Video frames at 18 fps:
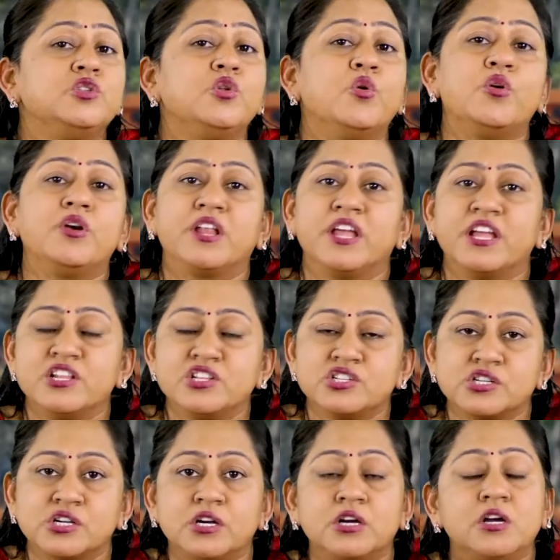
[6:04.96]
no
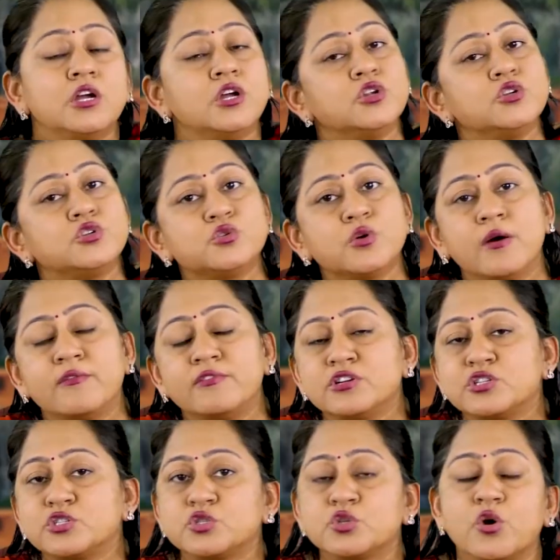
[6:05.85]
danger to
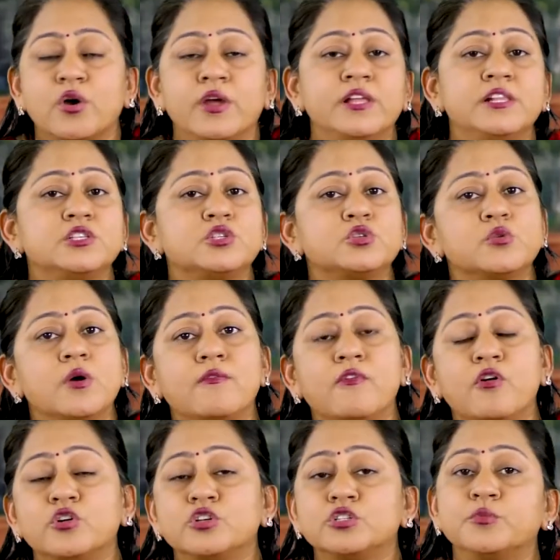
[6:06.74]
our soils, to our
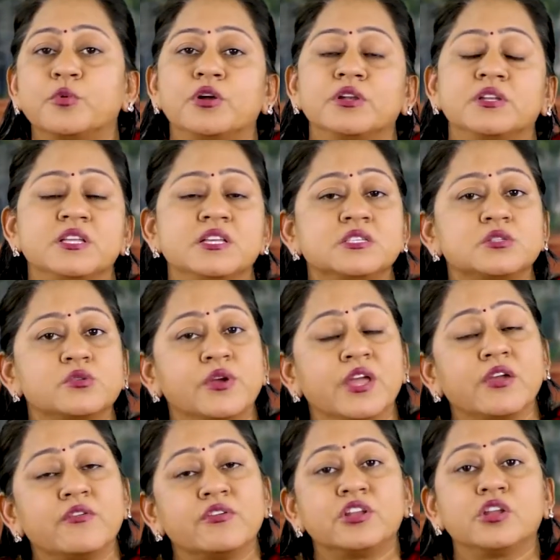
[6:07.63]
water bodies, to
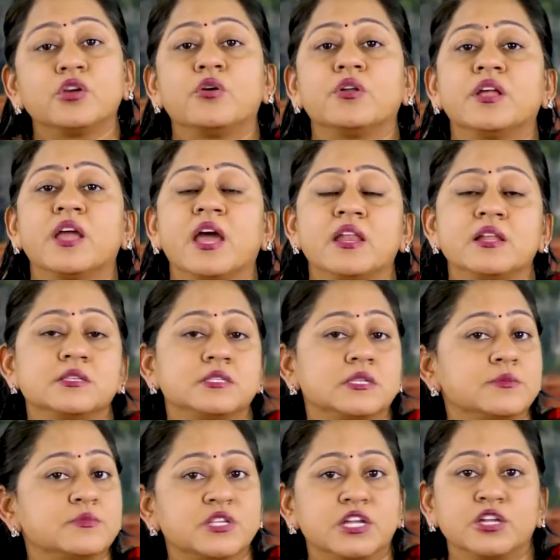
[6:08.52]
aquatic
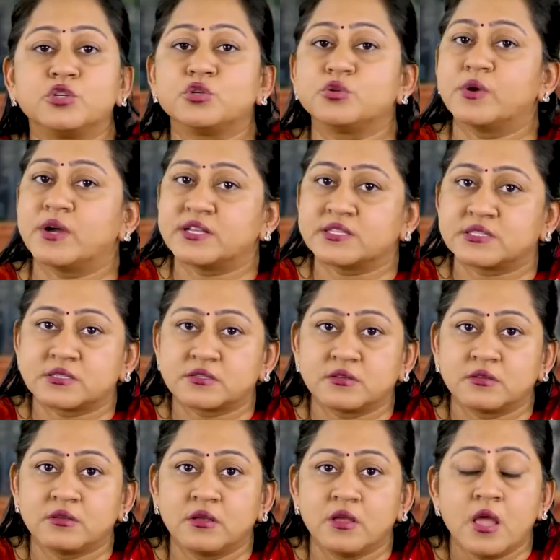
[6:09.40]
organisms and to
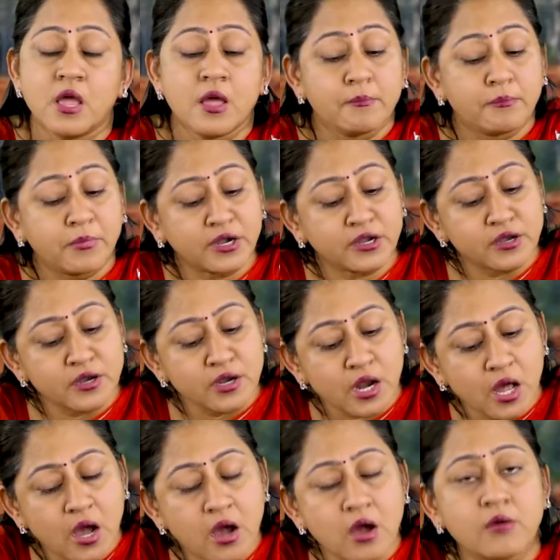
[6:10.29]
us. But
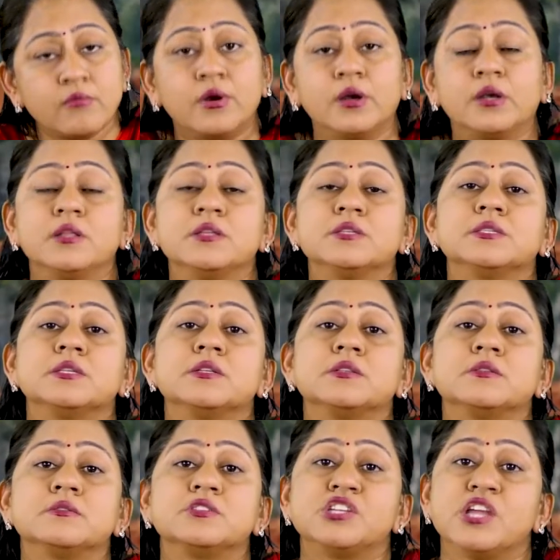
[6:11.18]
now what is
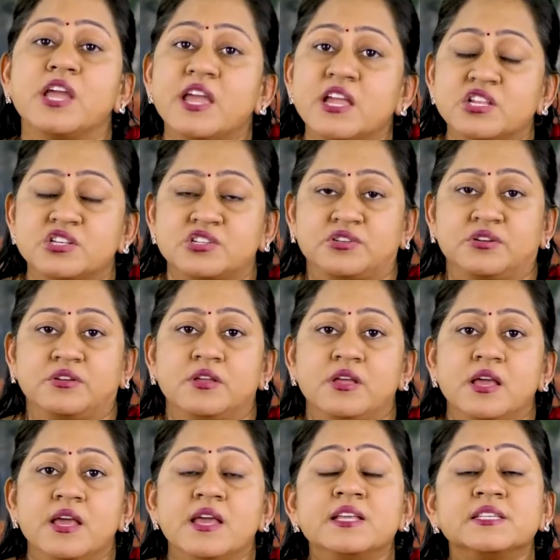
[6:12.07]
the change
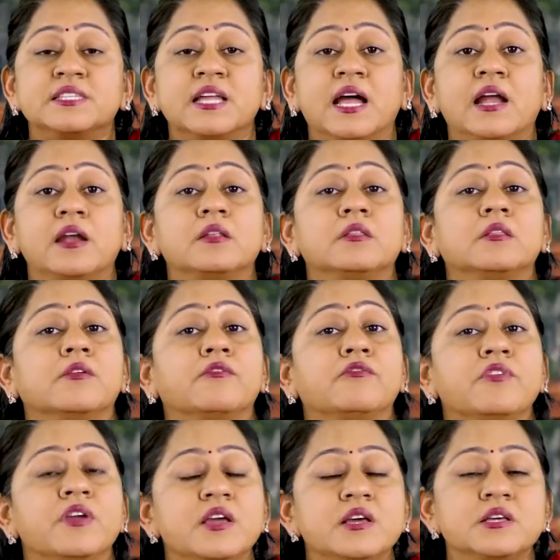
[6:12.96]
is that the
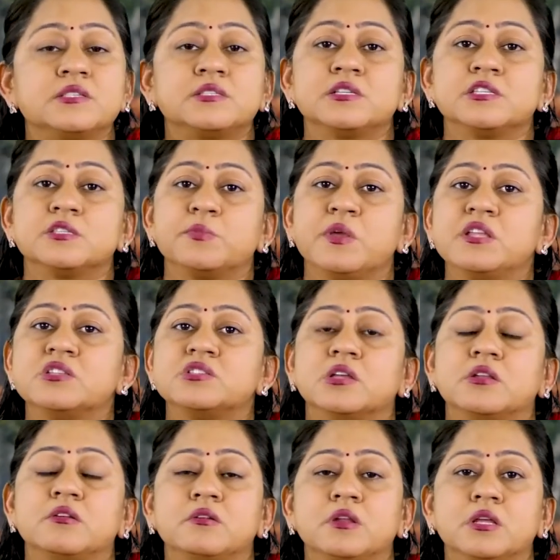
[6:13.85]
waste is being
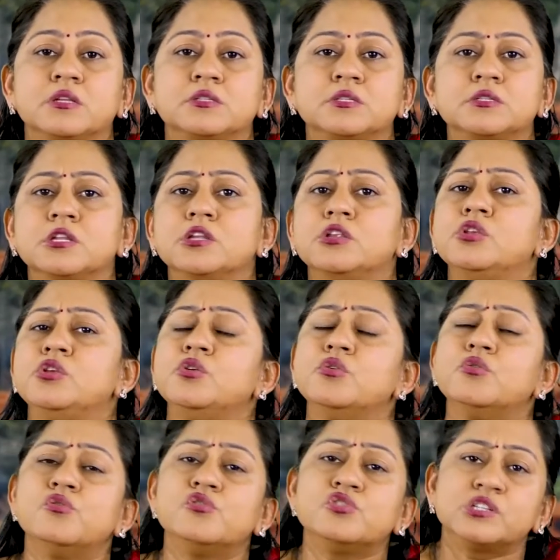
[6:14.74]
generated in
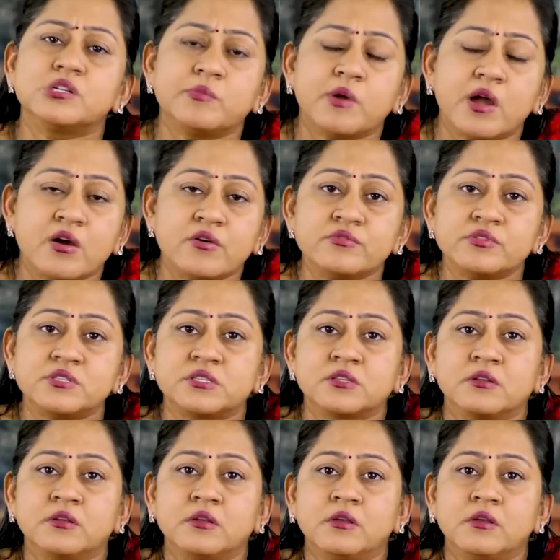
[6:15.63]
huge amounts,